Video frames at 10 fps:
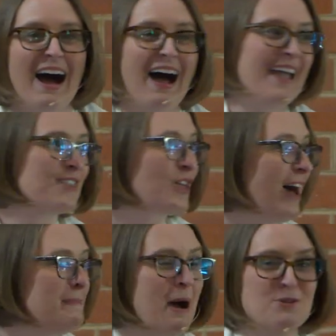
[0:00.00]
I had
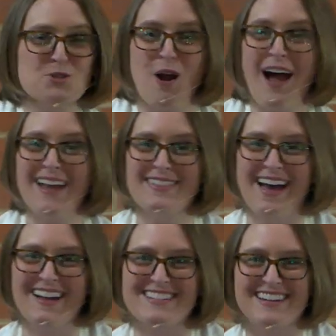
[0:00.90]
thought about trying
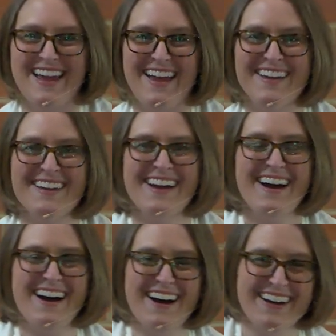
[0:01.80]
that today,
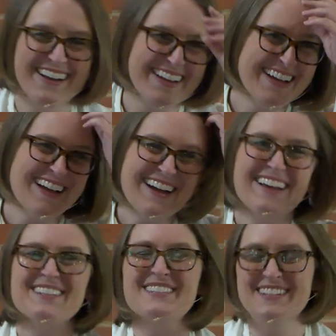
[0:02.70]
uh,
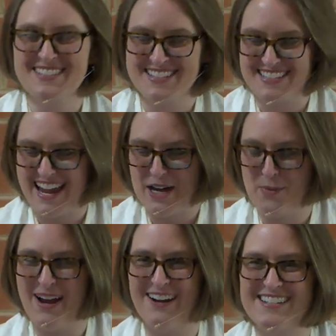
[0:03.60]
since today
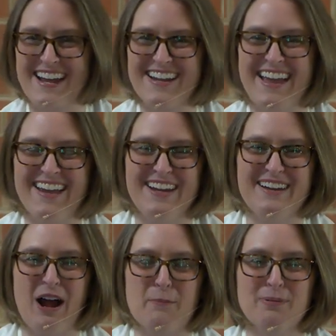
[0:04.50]
we are dedicating
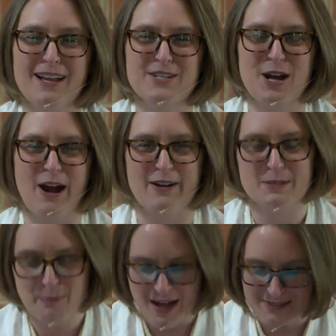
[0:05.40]
our pledge cards,
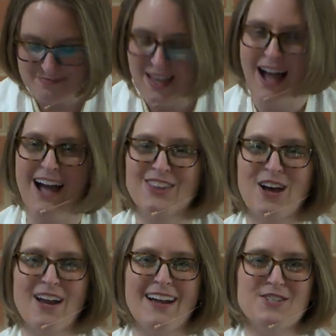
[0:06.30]
but I
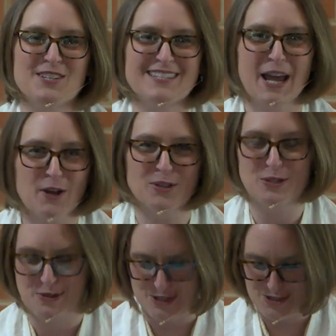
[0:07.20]
thought I'd just tell
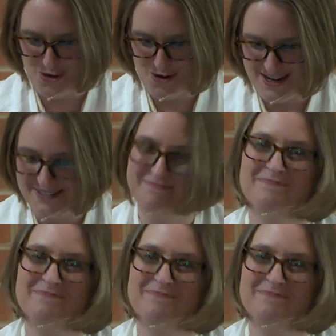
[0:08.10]
you the story.